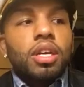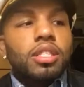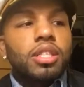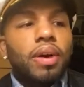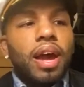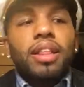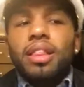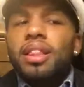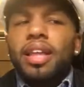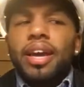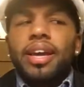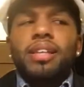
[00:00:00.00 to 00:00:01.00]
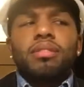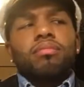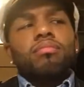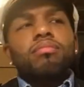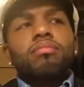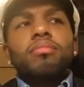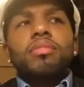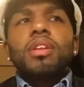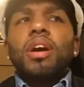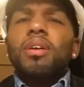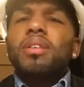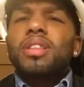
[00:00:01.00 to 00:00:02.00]
So after that,
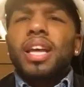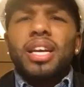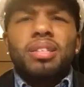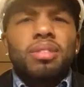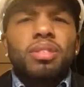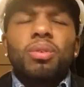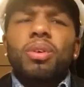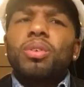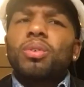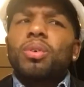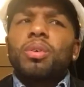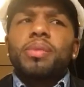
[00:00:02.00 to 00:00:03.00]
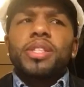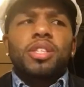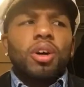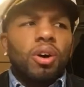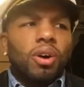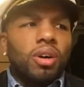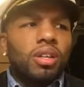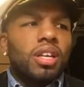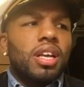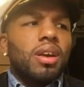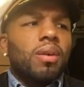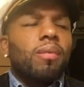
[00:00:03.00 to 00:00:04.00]
things was going on. We talked
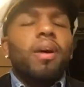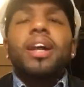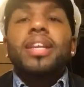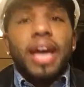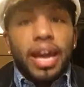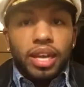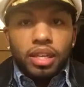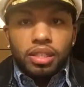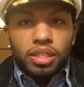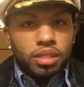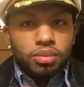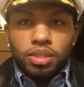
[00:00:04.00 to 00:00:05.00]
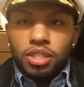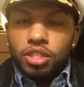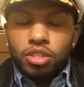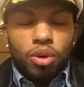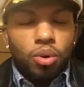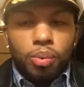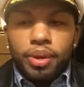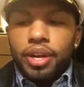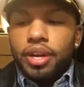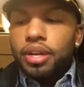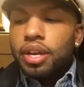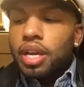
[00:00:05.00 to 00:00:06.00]
one night. This was just so
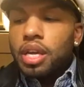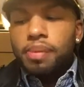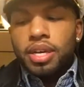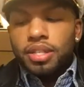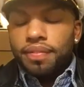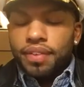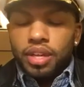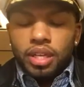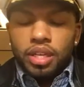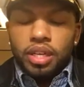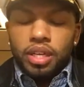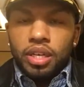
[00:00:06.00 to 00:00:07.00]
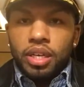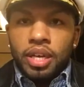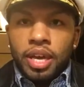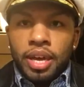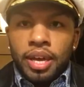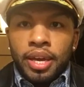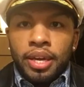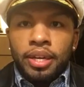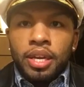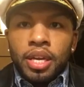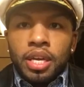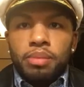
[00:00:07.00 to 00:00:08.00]
weird. He wasn't feeling good, and
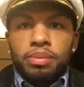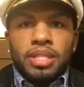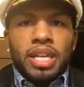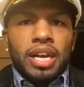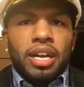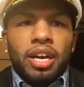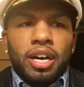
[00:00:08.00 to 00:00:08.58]
he was like,